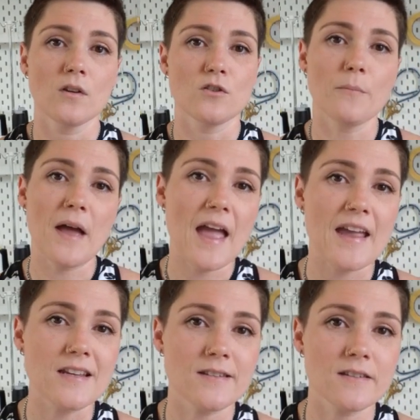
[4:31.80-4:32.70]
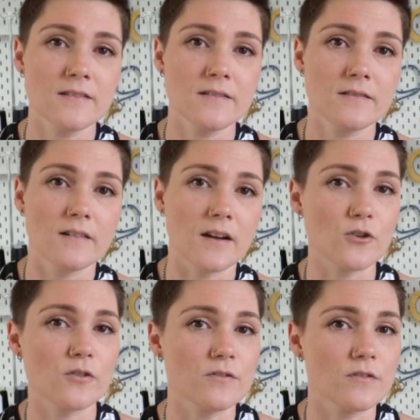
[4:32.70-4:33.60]
Number 8, I
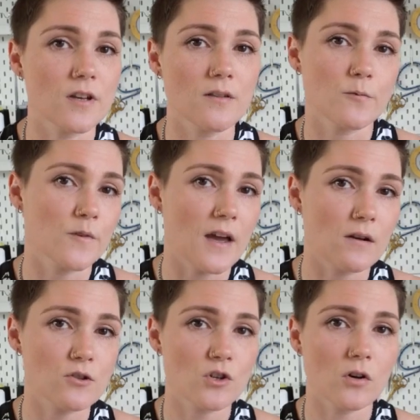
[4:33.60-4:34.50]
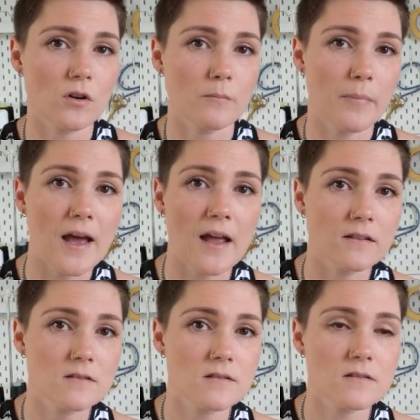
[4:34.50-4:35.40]
couldn't live without chalk and
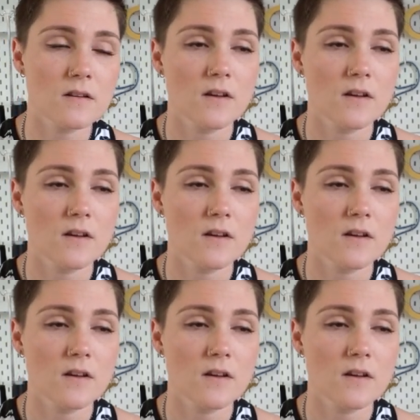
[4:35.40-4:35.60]
pens.